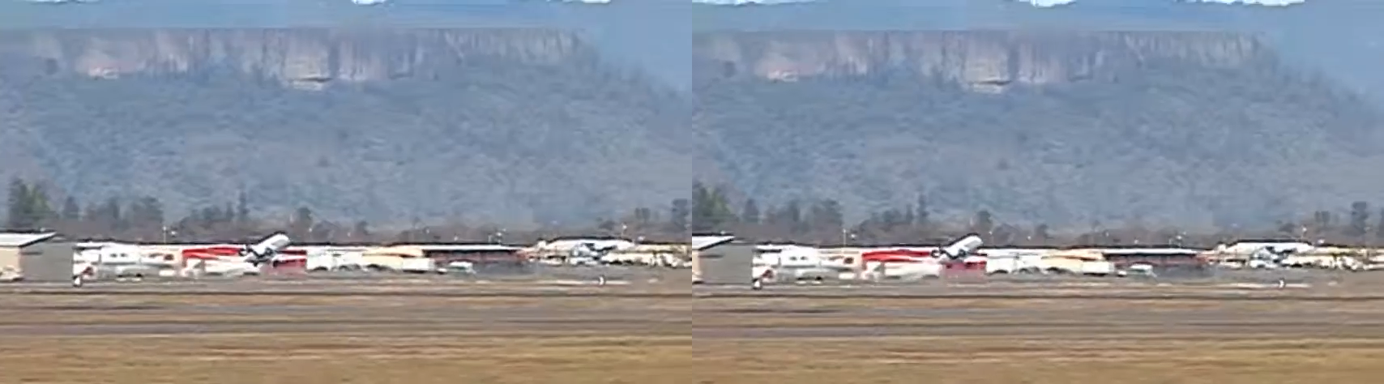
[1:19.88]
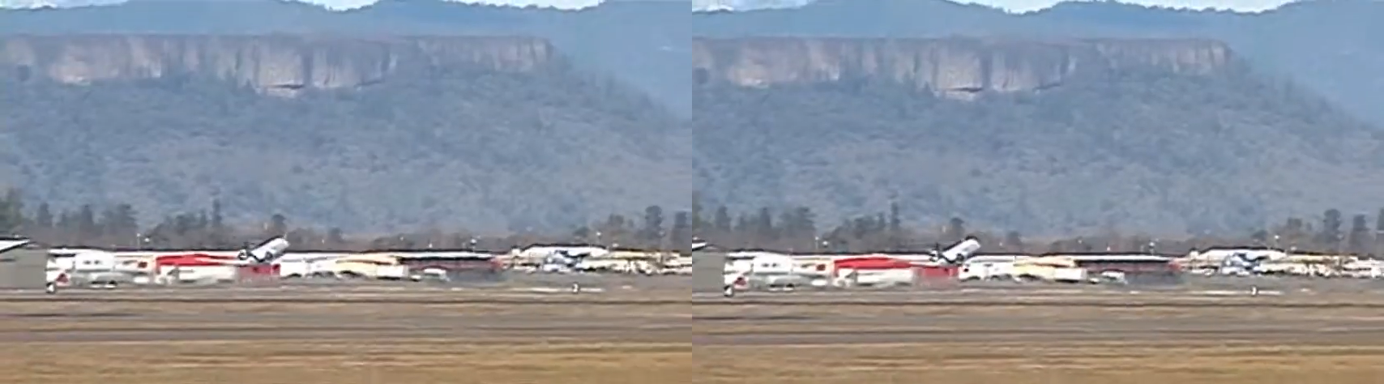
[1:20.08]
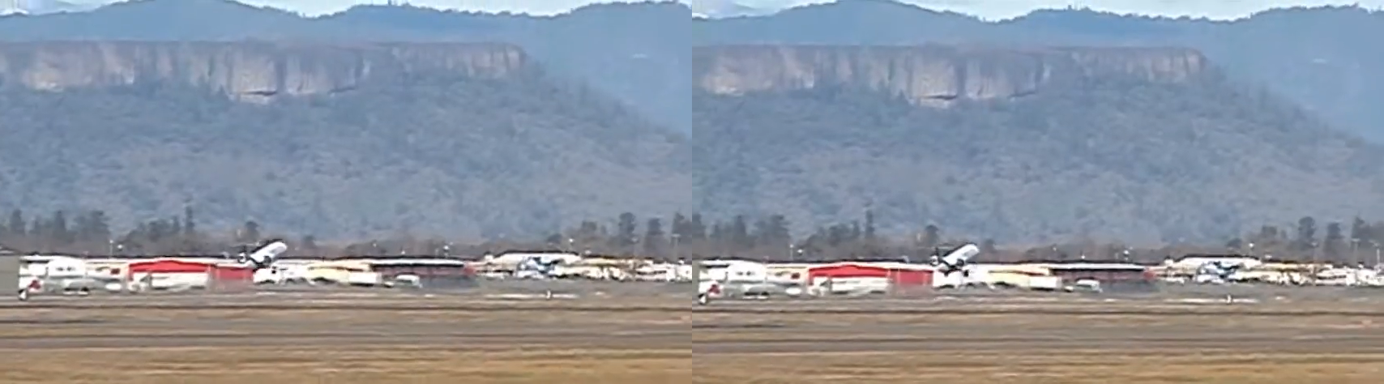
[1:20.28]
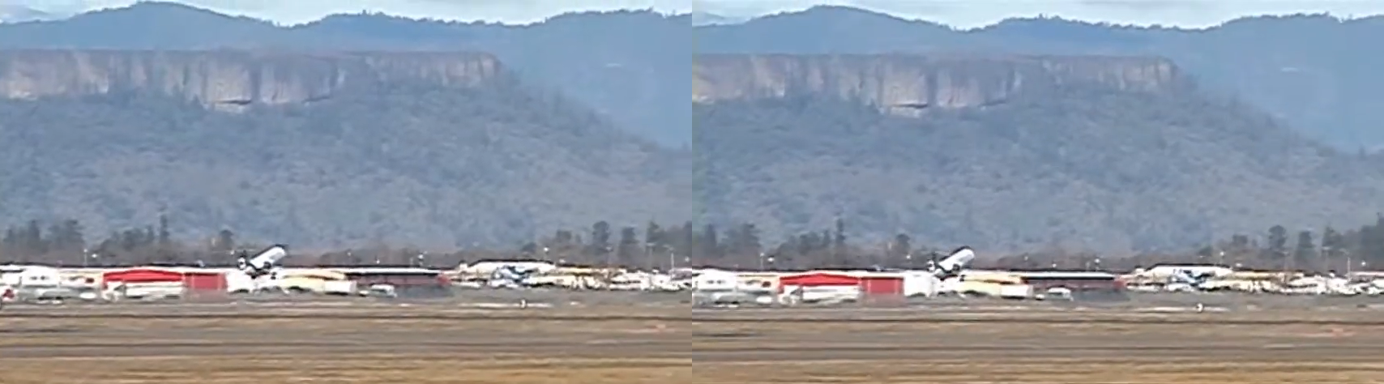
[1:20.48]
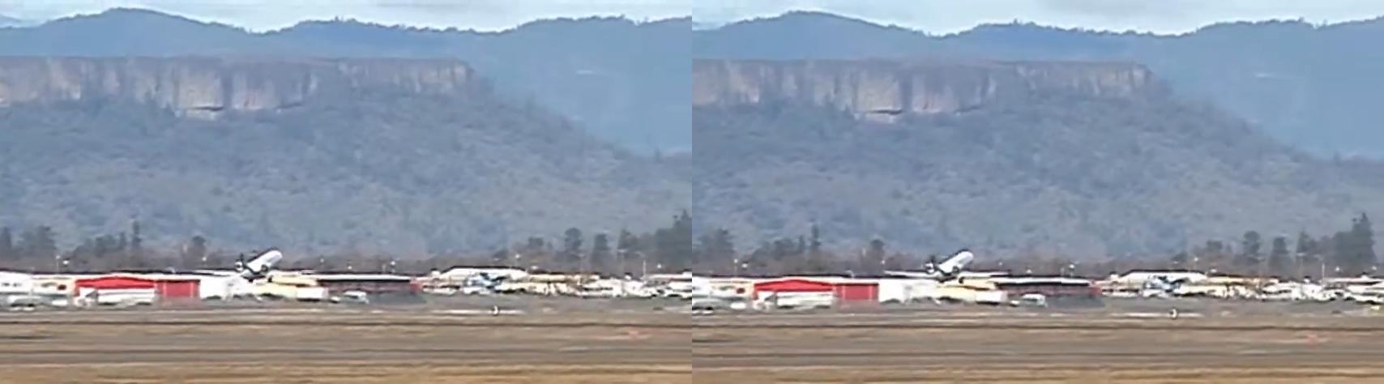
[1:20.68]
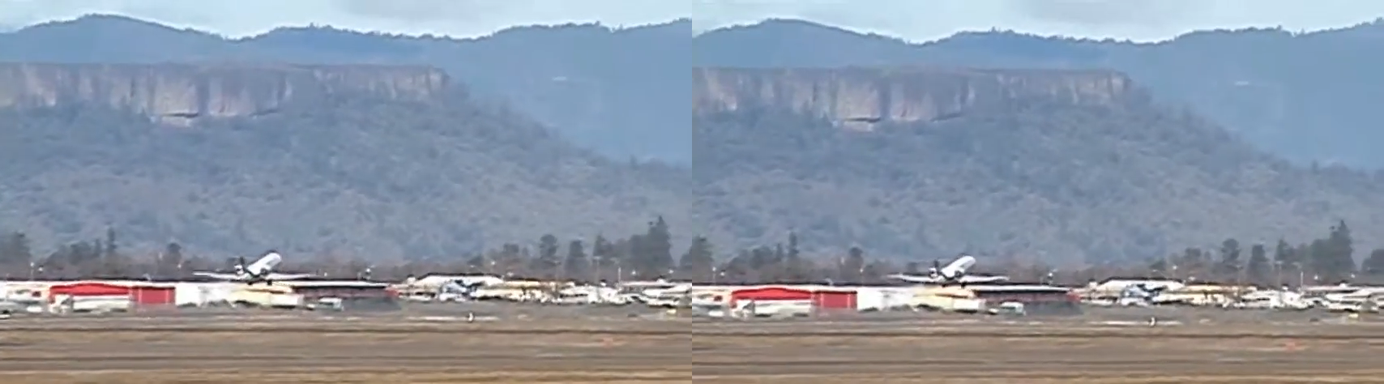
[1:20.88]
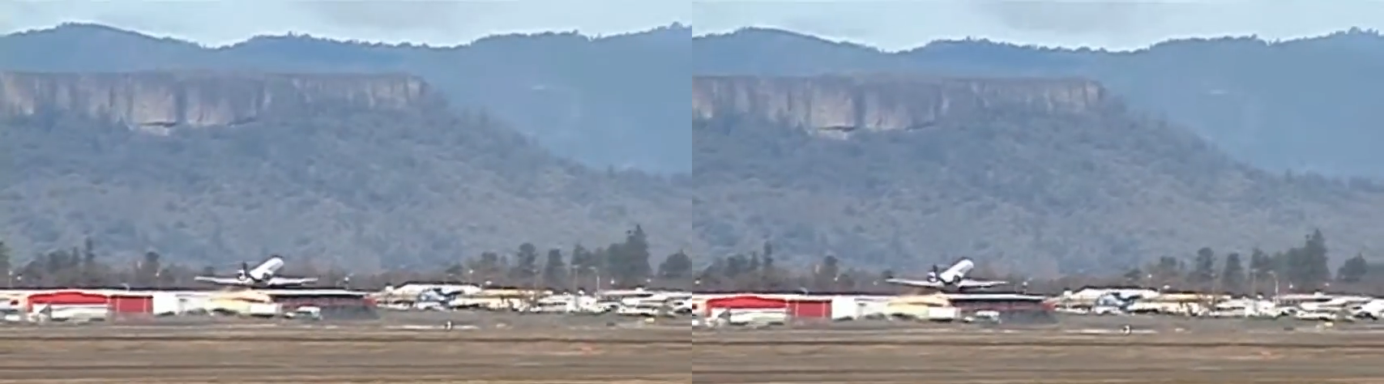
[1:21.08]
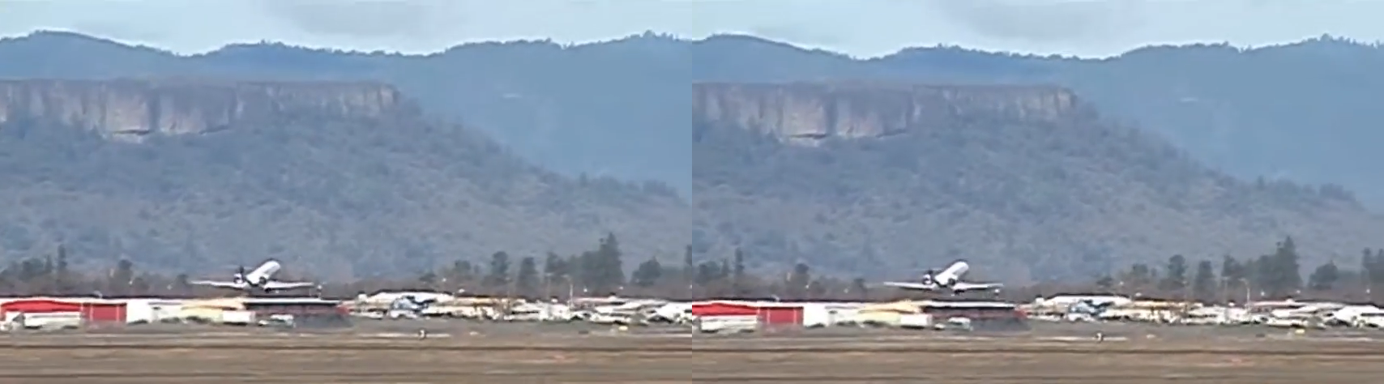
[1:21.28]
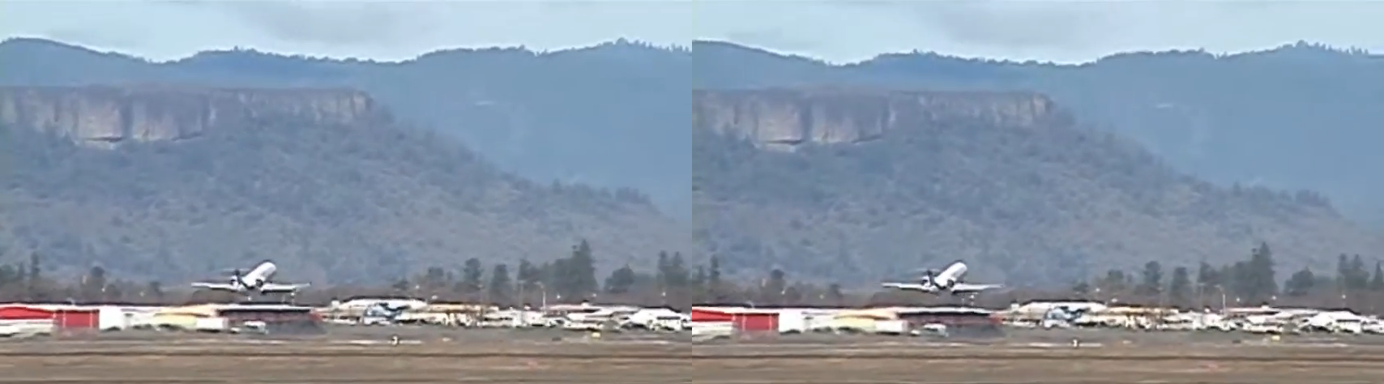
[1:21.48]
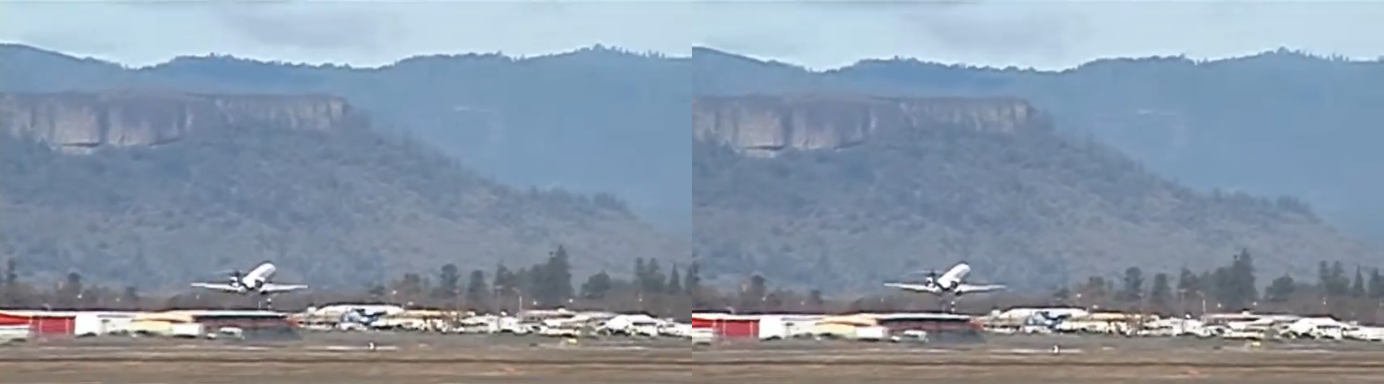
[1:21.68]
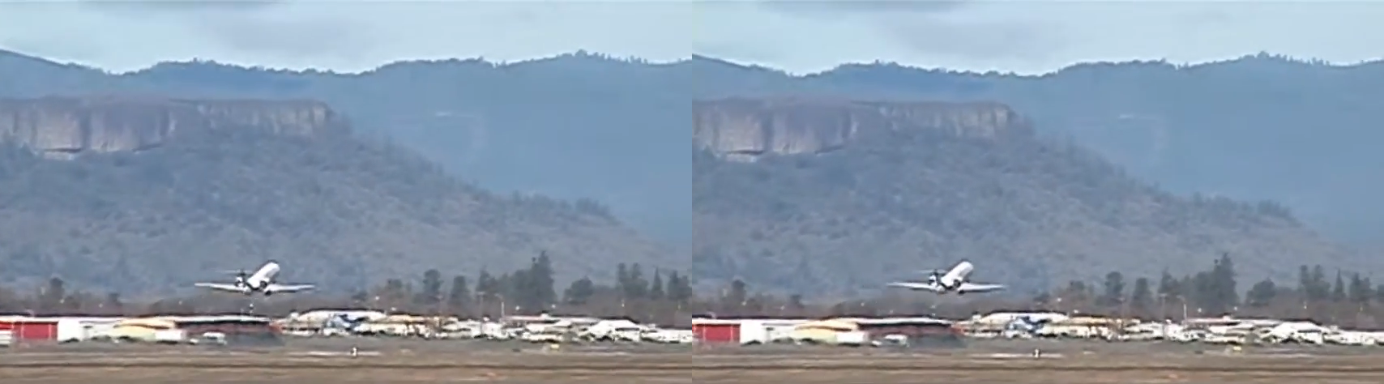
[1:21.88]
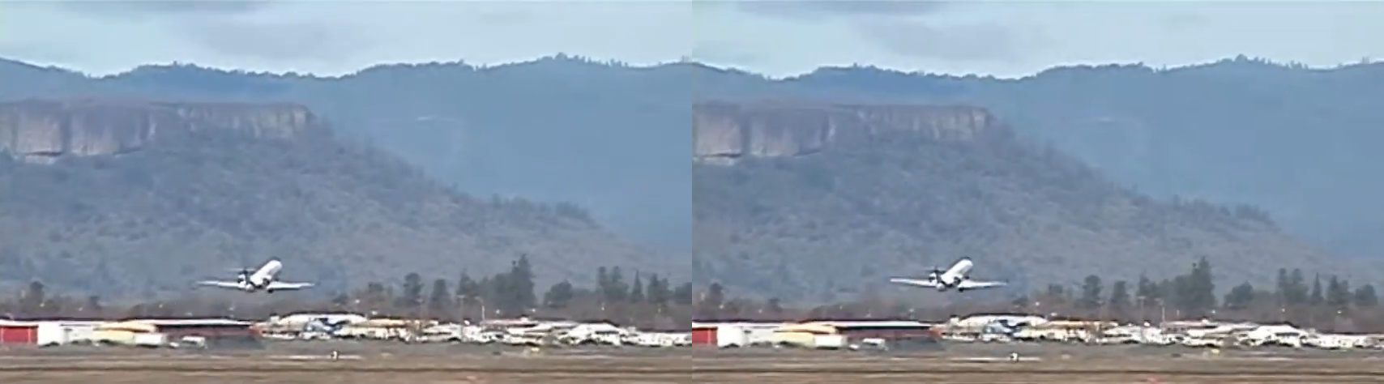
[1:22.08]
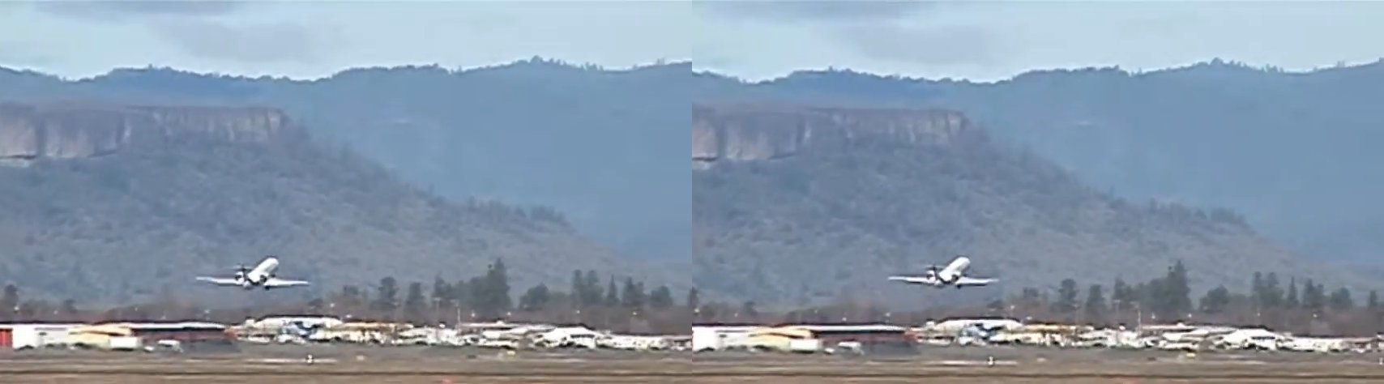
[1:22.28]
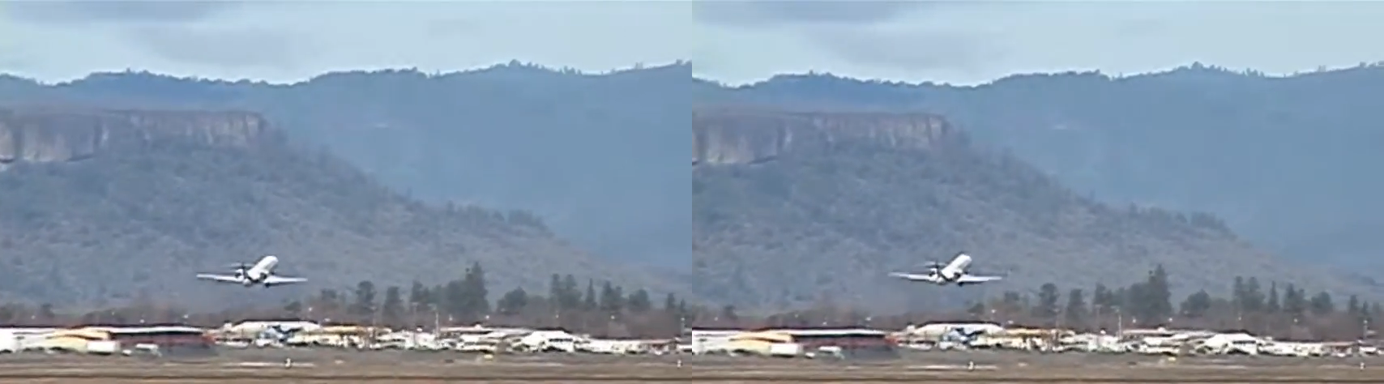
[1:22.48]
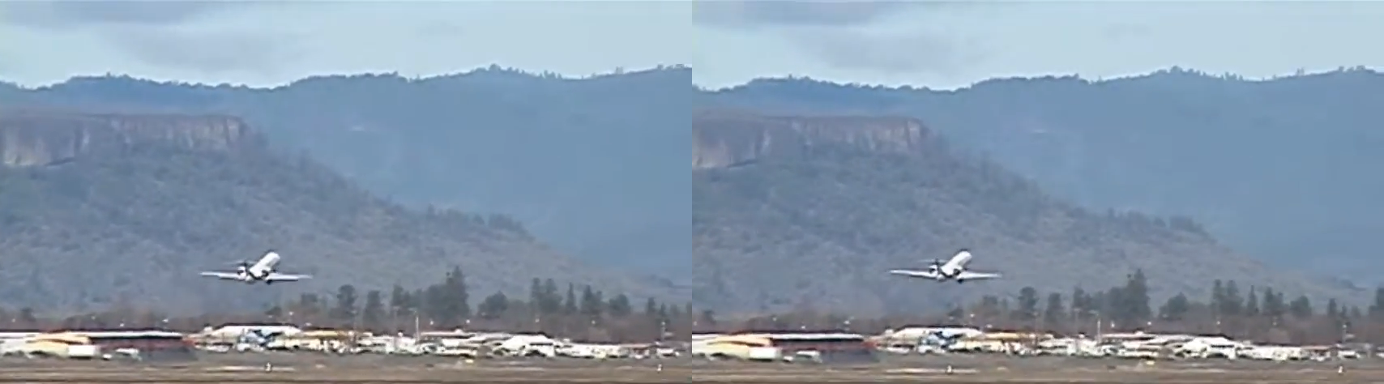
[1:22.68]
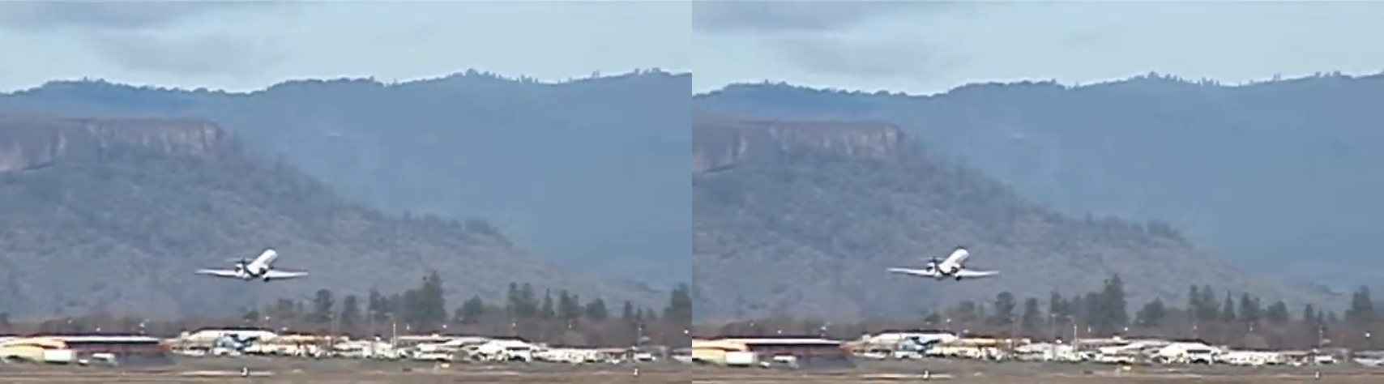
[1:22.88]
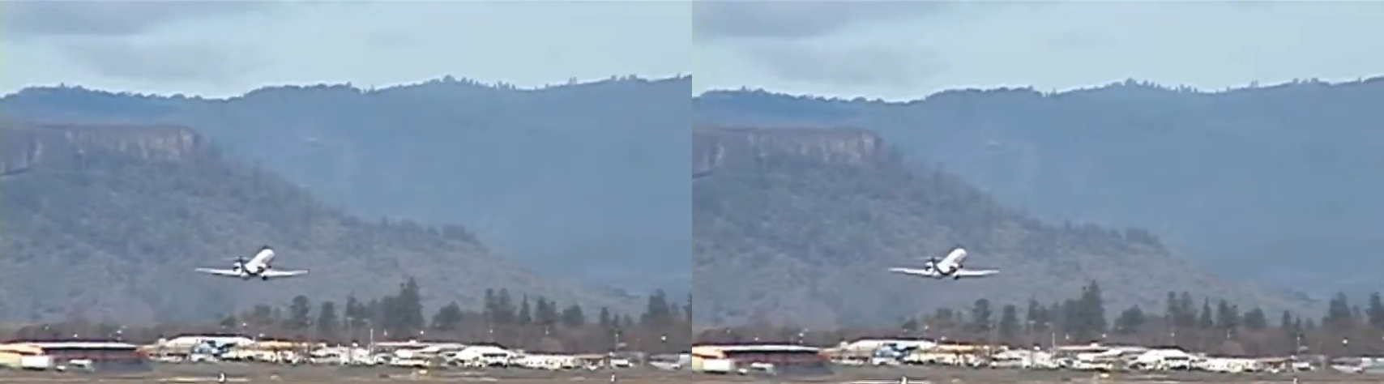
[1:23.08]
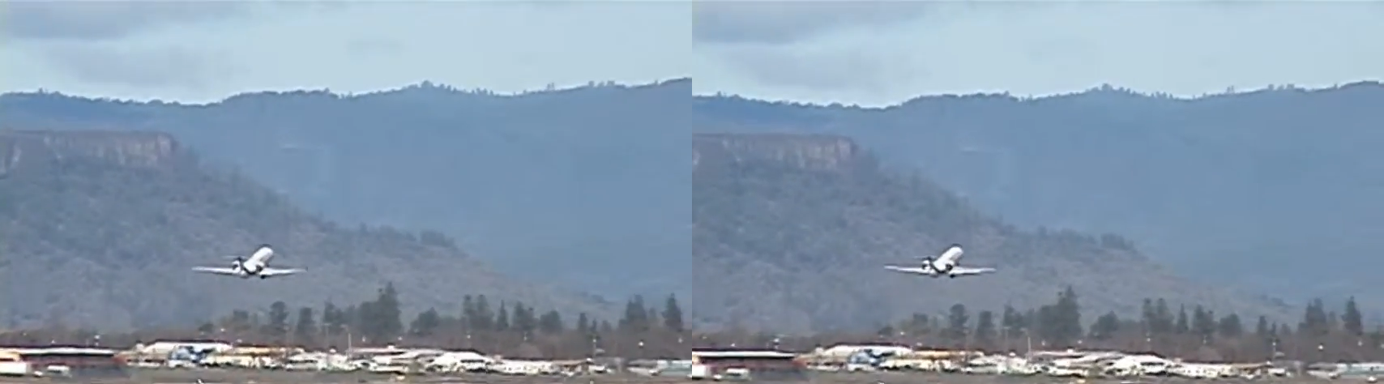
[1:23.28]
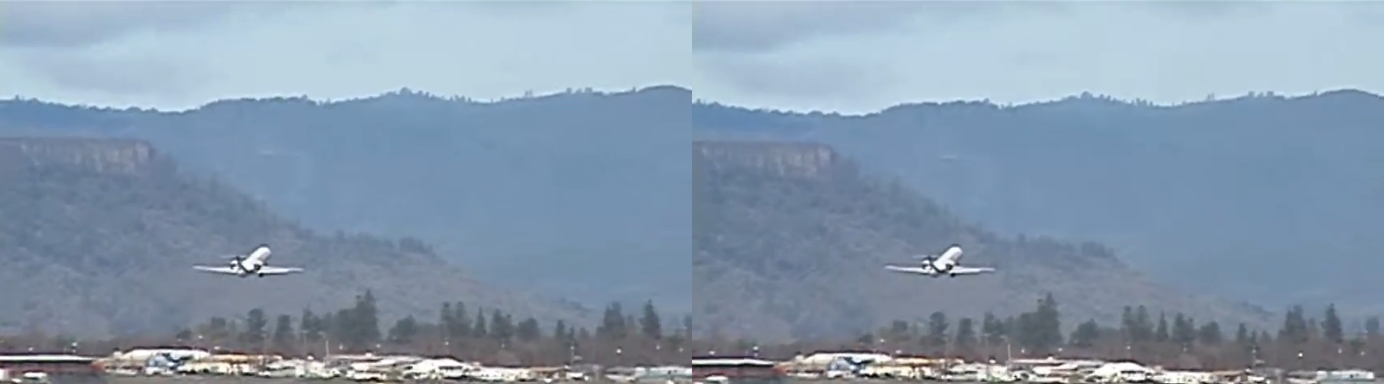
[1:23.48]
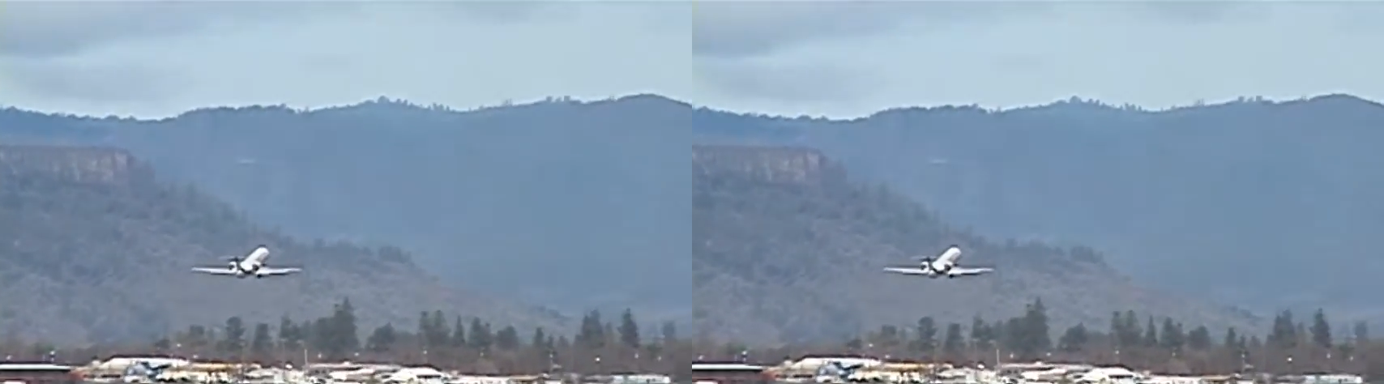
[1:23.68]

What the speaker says: No face is visible, so there are no lips to read.